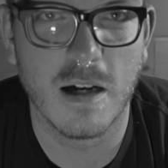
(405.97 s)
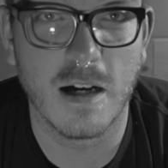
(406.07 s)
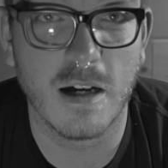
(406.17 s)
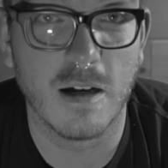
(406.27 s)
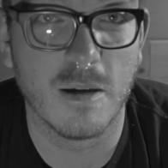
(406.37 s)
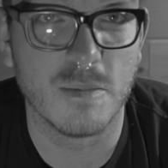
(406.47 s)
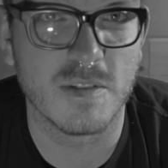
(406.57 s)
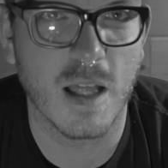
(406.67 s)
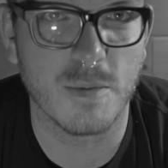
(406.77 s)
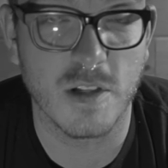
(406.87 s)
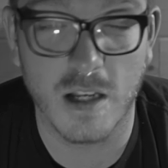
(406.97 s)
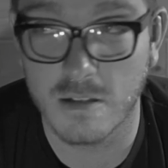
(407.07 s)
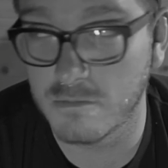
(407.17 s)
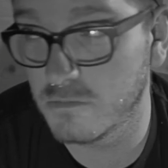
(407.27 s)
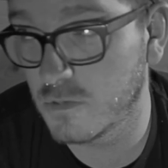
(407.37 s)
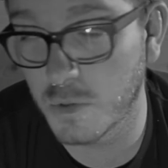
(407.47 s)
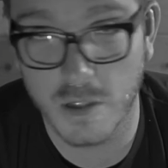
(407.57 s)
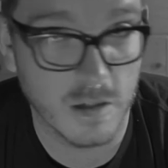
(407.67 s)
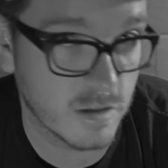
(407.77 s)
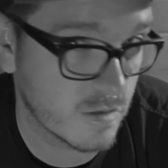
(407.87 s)
Snapchat,
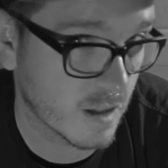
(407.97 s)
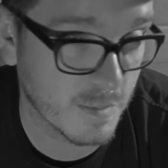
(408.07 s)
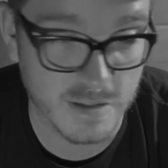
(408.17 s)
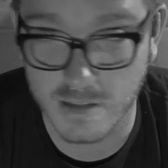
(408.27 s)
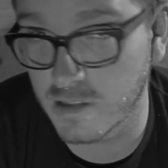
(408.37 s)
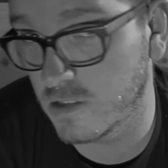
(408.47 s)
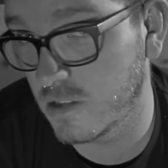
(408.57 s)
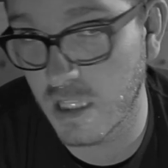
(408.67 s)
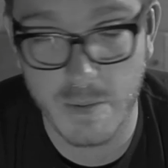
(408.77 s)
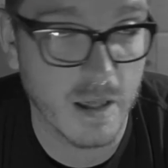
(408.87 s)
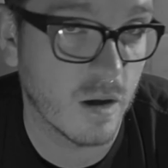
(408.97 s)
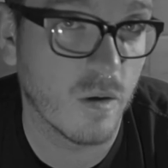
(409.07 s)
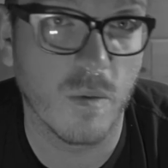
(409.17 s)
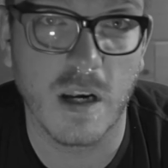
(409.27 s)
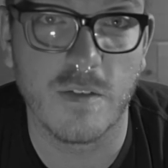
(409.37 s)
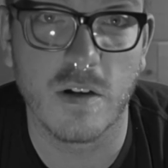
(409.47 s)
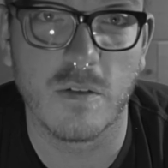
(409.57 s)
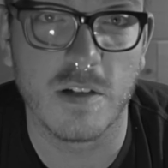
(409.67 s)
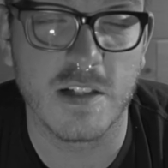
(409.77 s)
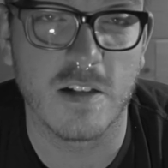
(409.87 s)
Twitter, direct message, email, whatever.
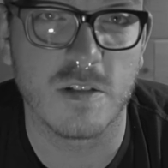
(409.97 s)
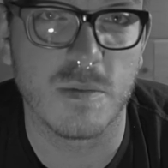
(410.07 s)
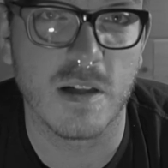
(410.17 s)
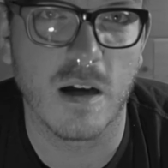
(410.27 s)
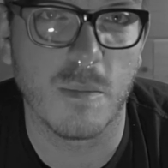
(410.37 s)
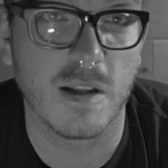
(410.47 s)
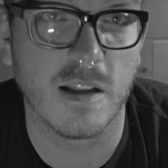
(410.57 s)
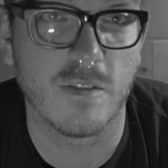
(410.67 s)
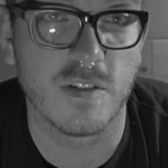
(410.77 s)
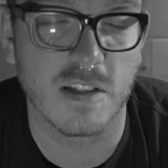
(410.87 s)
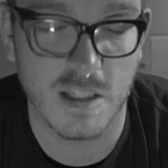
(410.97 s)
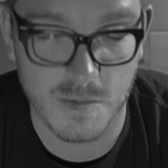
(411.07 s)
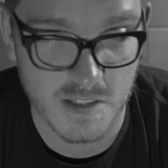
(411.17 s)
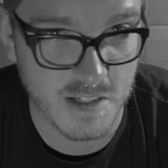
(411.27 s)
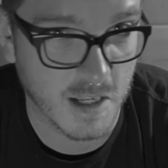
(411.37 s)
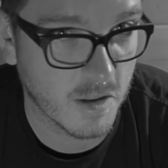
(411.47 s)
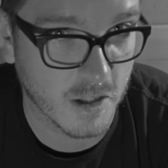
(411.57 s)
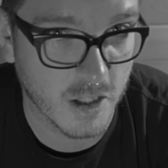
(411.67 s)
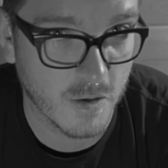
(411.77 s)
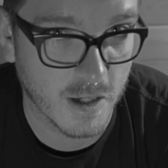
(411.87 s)
Reach out to me. I'd love to keep this
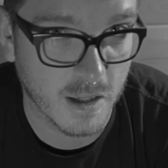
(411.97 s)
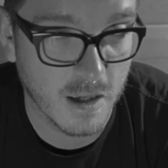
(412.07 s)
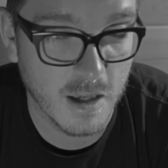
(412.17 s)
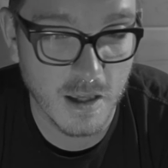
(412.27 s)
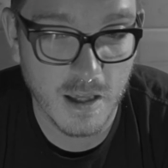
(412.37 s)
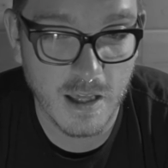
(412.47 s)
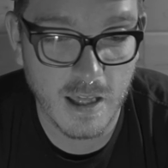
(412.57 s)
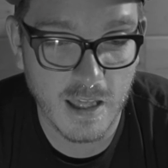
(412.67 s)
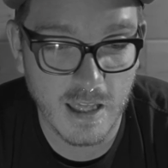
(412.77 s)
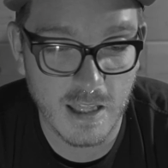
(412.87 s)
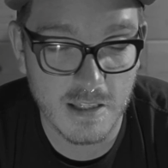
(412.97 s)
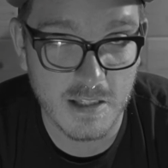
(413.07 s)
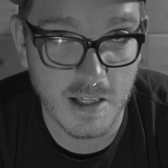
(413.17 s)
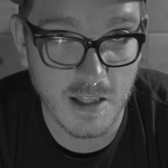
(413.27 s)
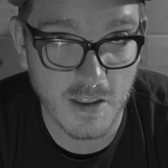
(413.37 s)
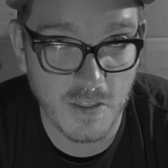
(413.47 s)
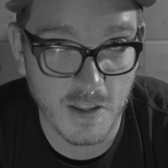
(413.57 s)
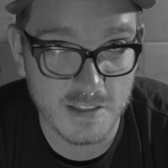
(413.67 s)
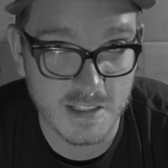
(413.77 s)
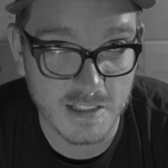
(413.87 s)
dialogue going. And
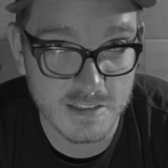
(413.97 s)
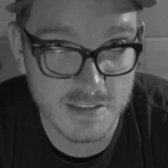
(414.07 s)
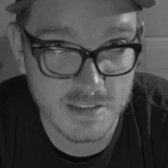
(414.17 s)
thanks, guys.